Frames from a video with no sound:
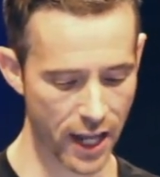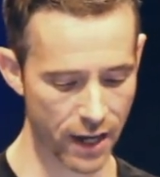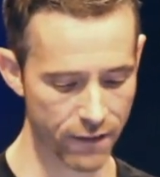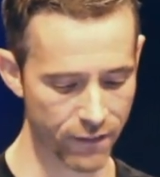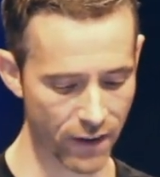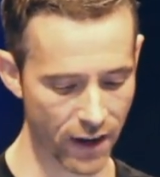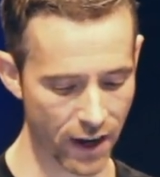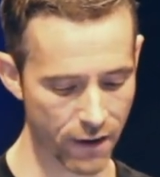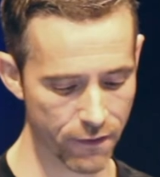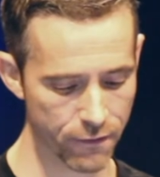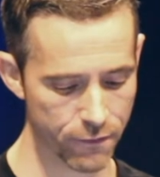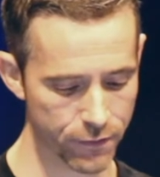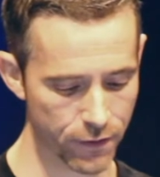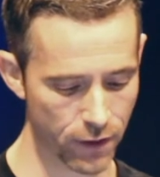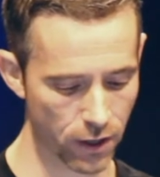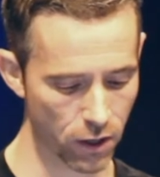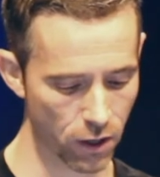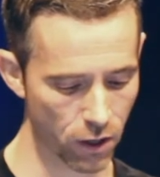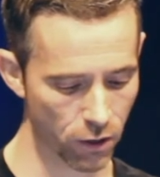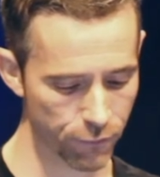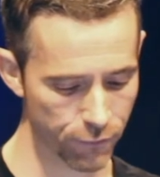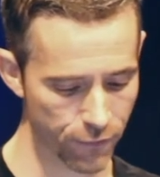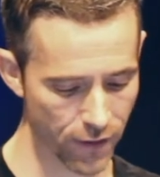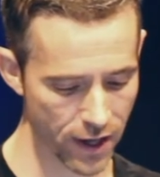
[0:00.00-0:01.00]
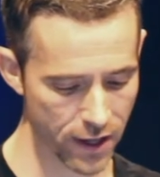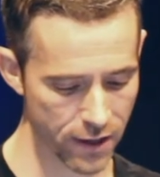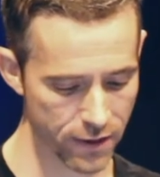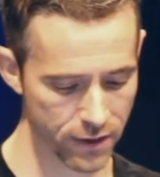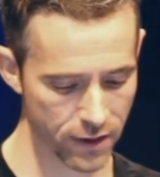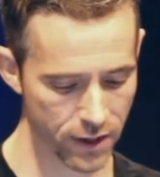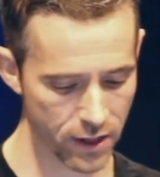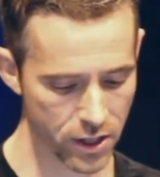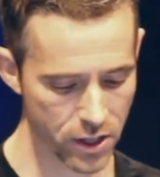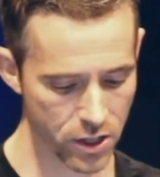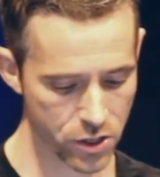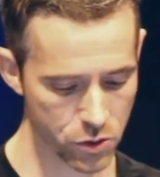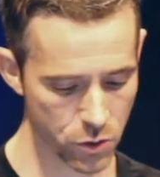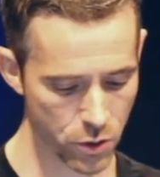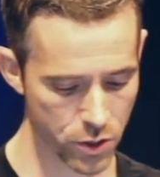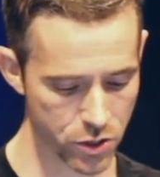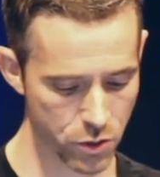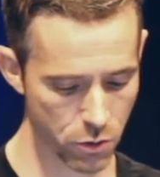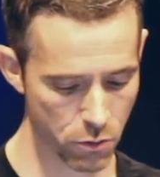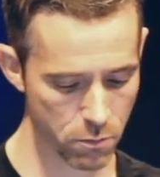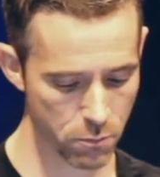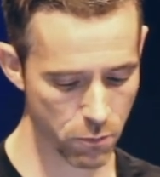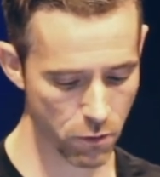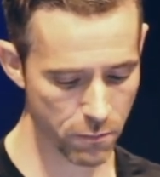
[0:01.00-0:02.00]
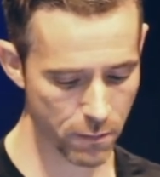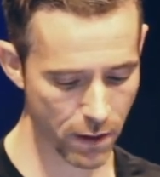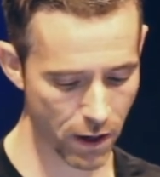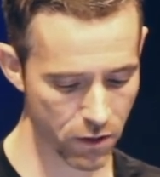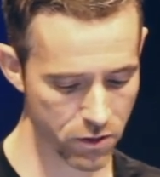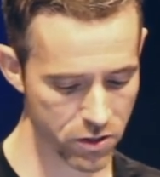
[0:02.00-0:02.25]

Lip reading: and if I have all faith so as to remove